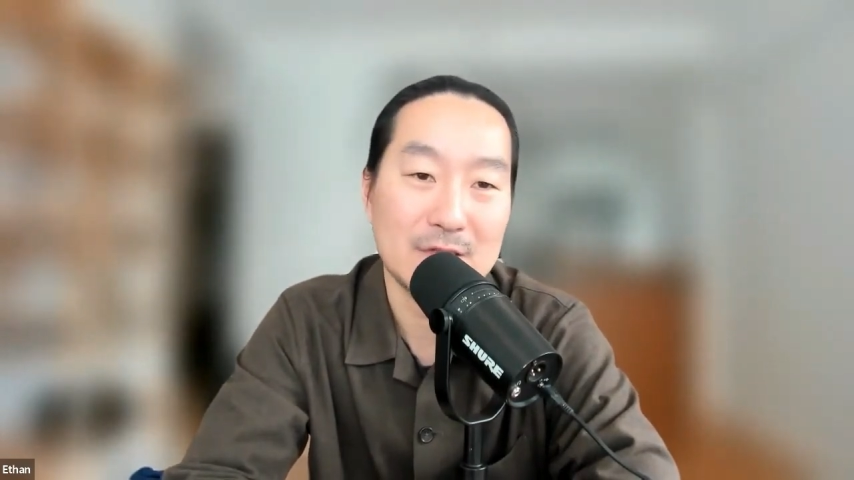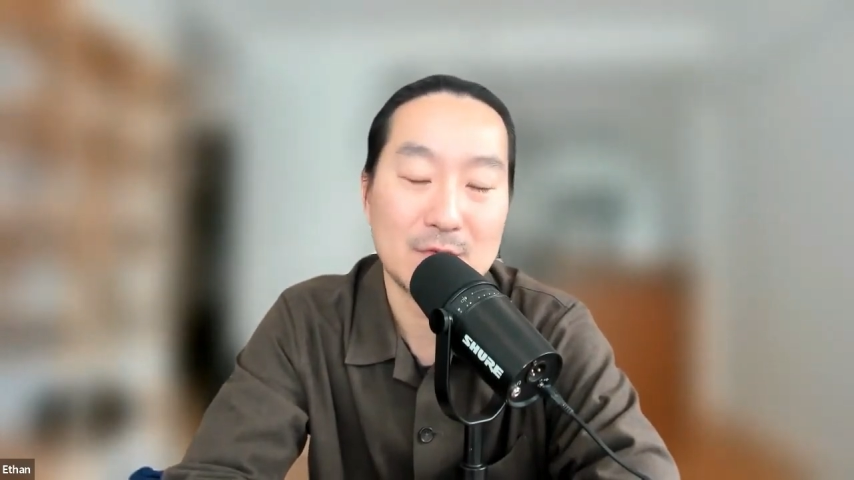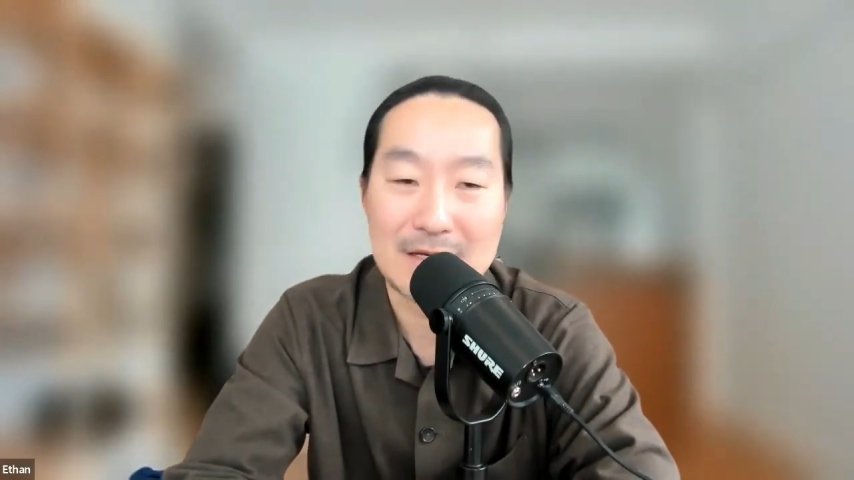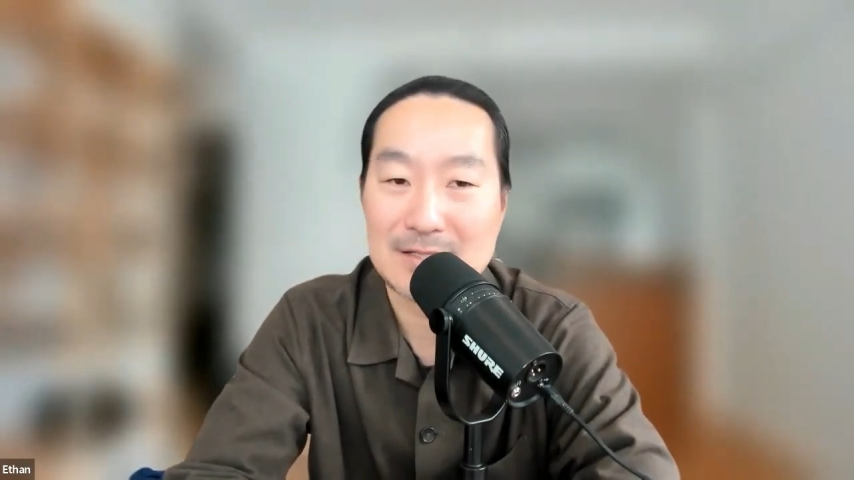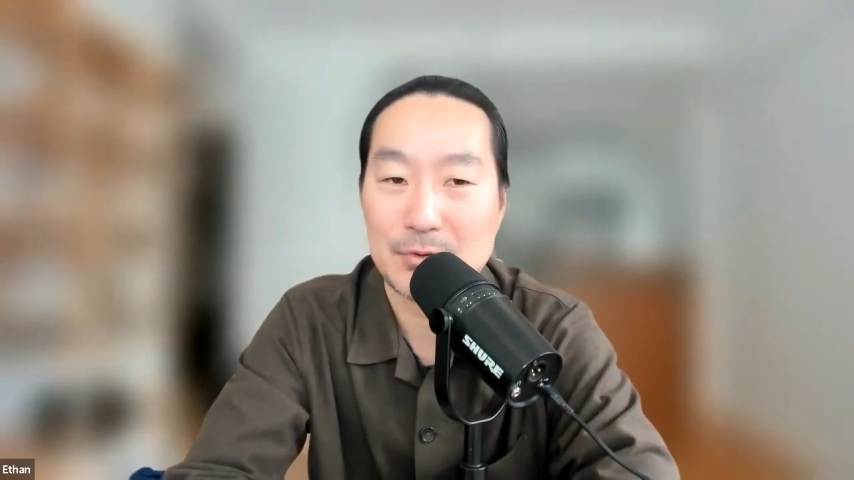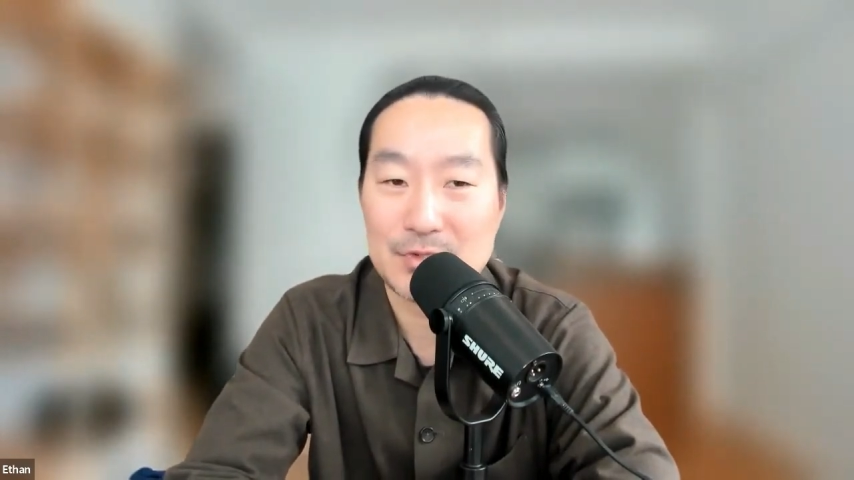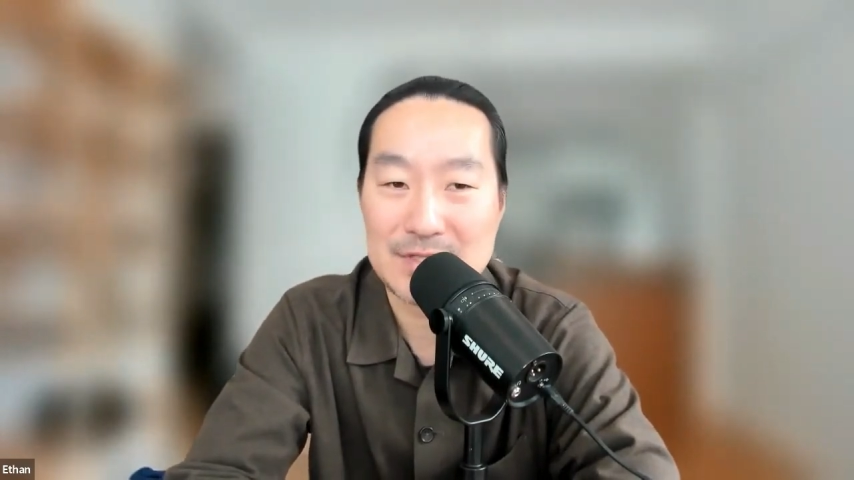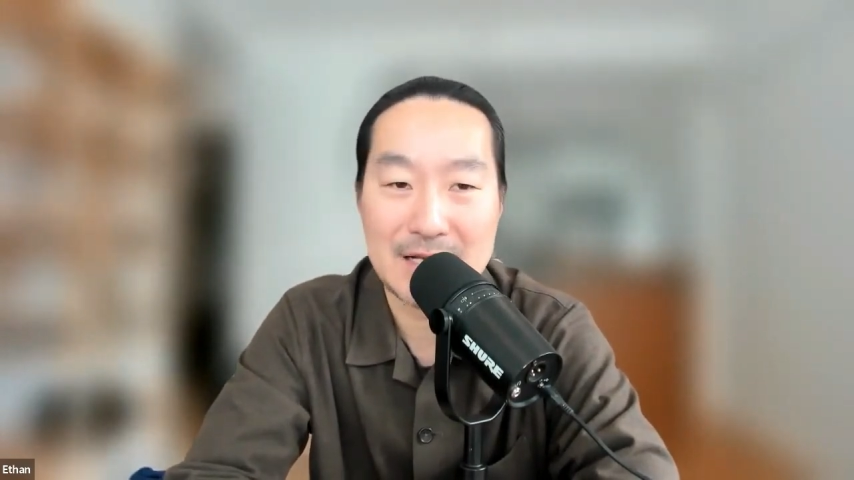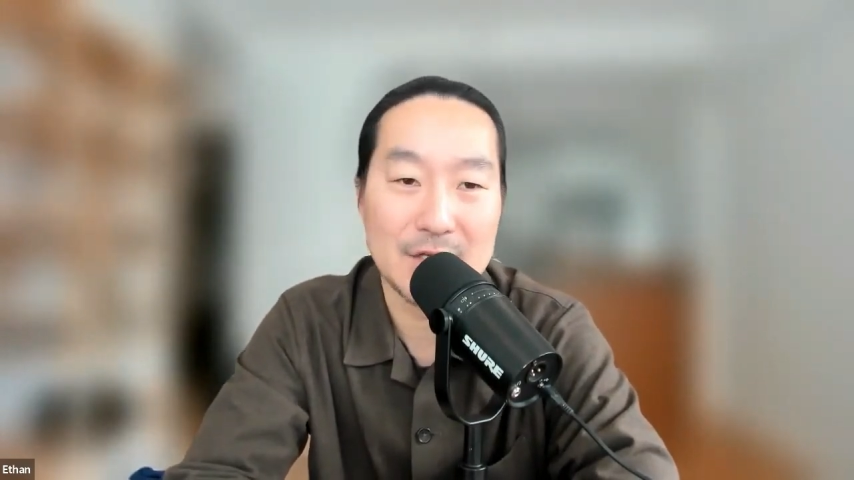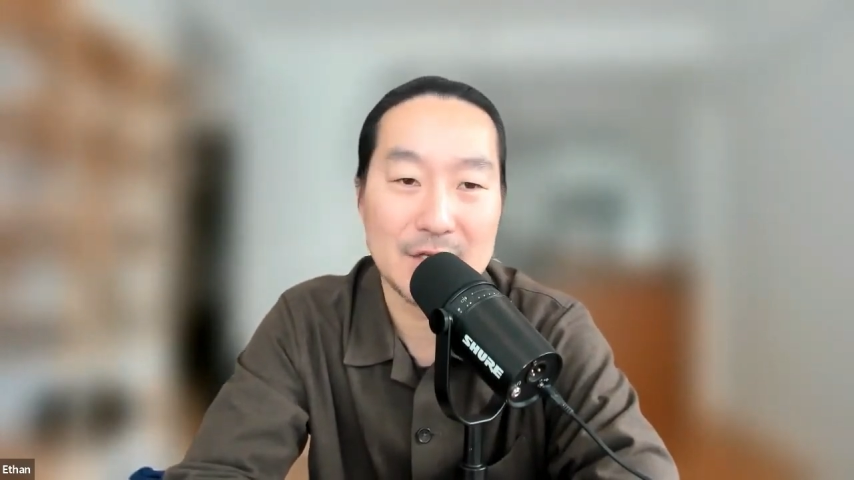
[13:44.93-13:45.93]
to do as a
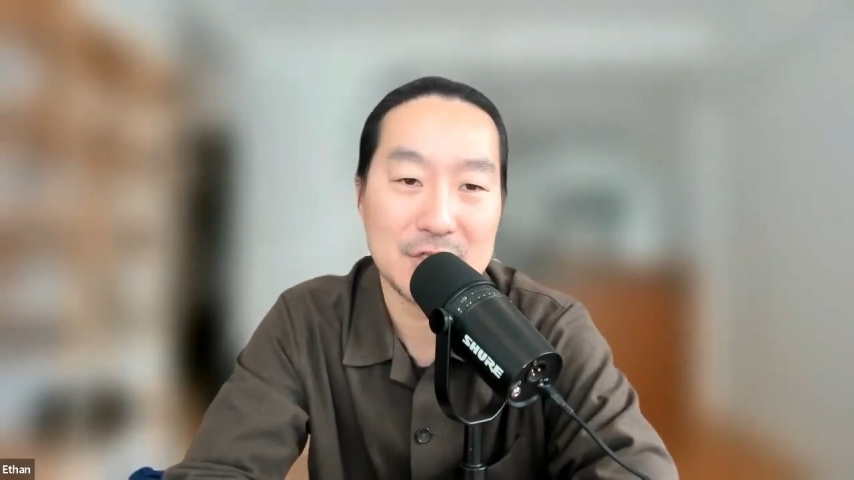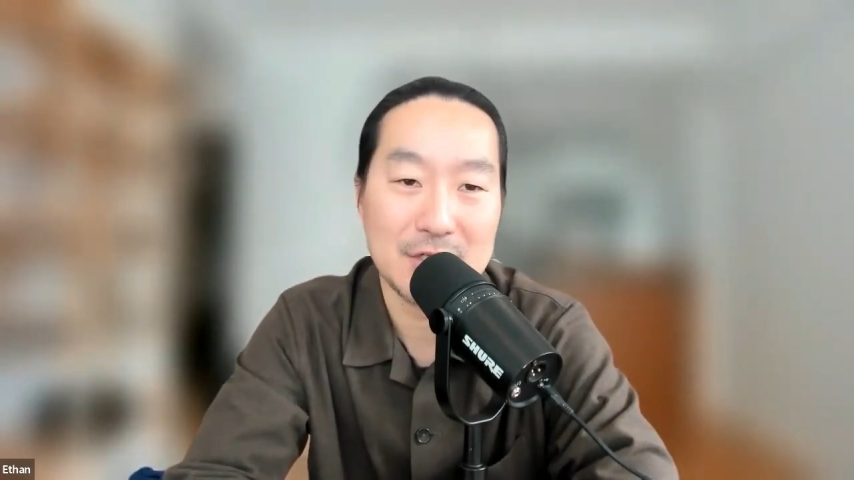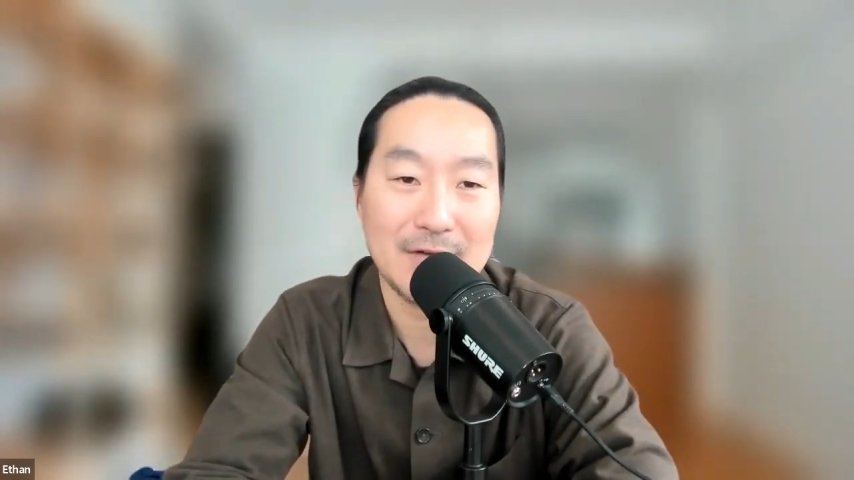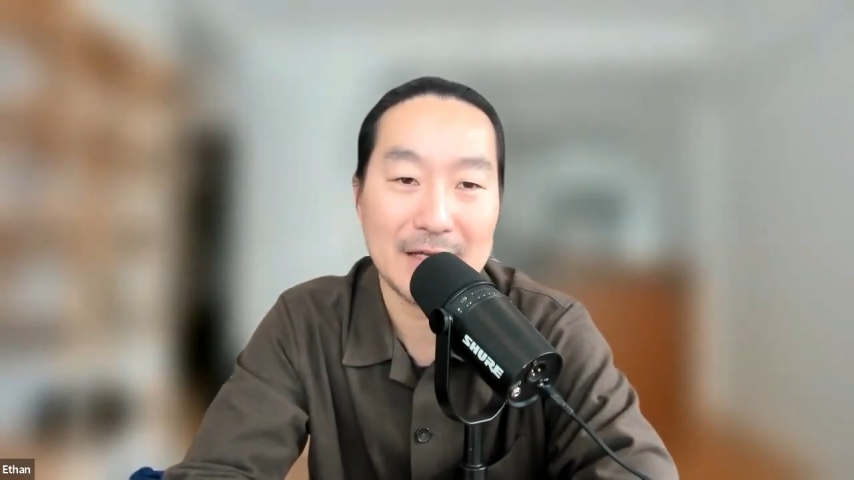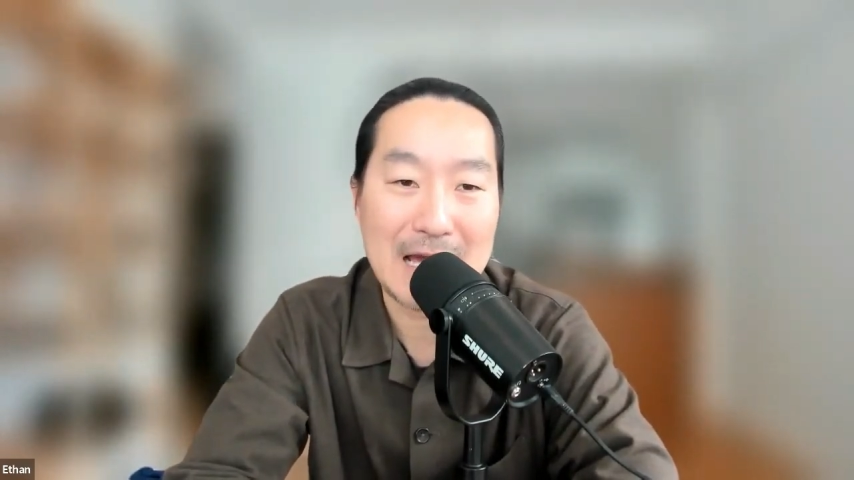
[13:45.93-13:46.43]
percentage of like